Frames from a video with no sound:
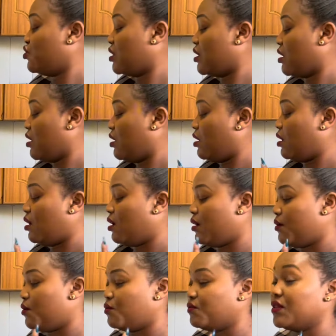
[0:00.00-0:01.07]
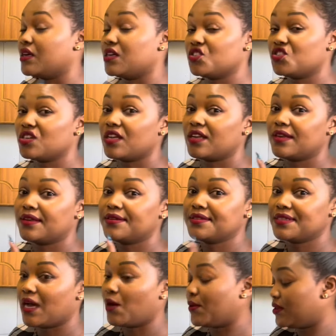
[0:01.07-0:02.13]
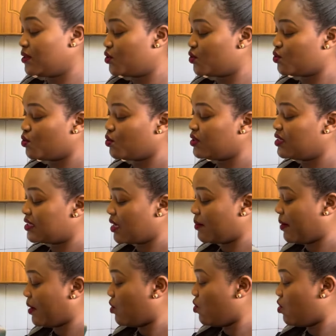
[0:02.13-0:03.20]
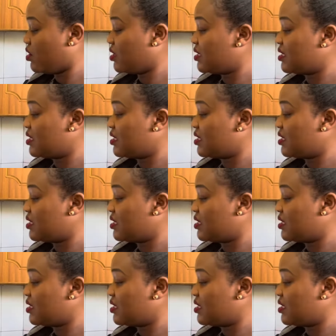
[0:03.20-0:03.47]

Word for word: uh, of the kitchen towels so this time i got